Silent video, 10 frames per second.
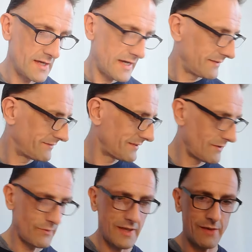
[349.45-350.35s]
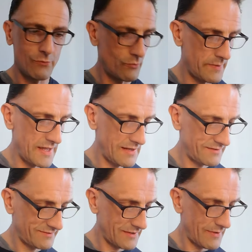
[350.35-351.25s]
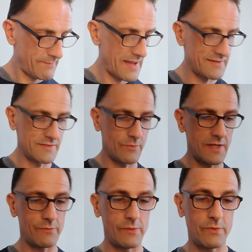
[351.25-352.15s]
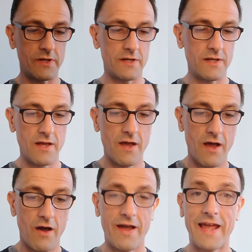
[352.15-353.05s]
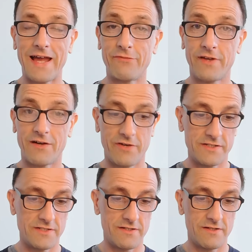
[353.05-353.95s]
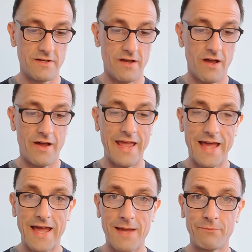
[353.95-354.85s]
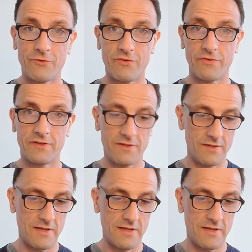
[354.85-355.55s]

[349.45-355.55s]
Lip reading: And so it will be just going back to where we were. I have courage, I am driven,